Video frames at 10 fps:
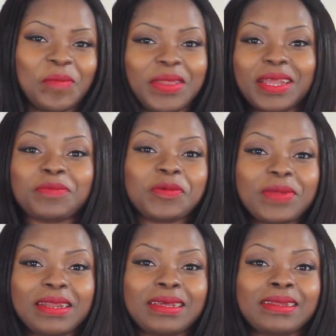me llamo
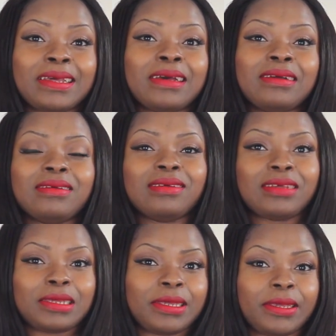Milena
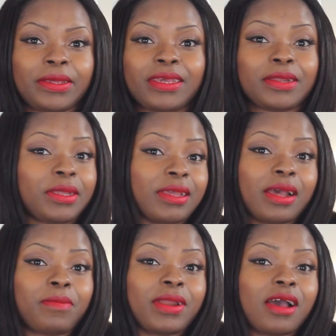y
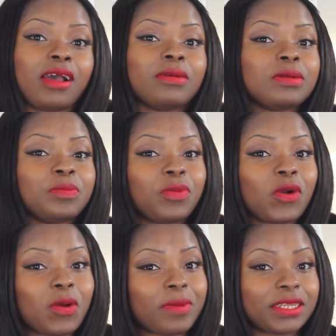quería hablar un
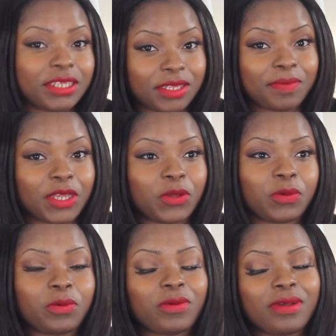poco más
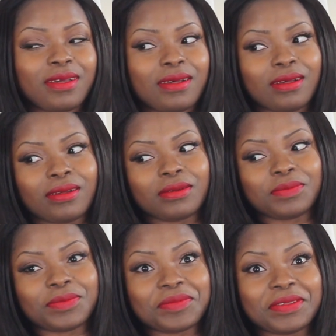español.
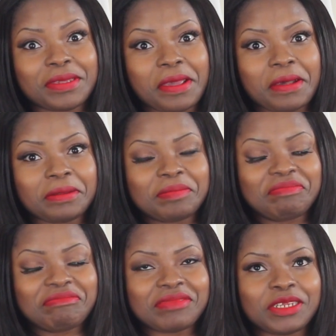Um, yeah.
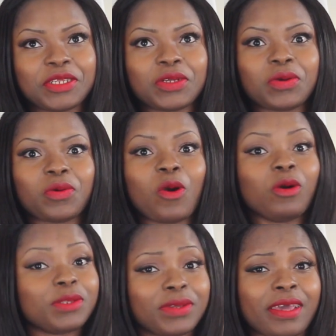So
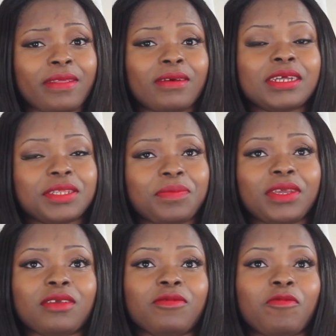altogether, I
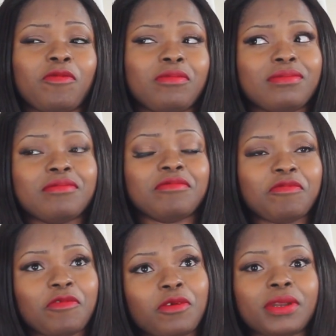speak
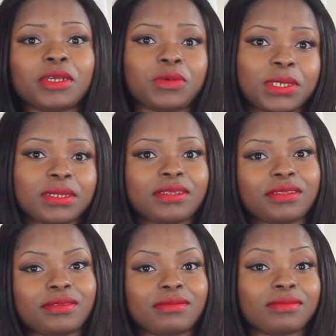four
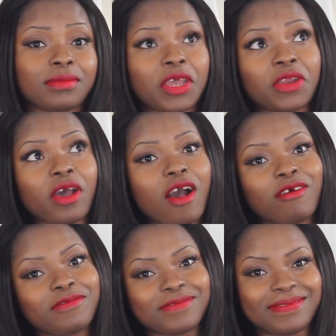languages and a half.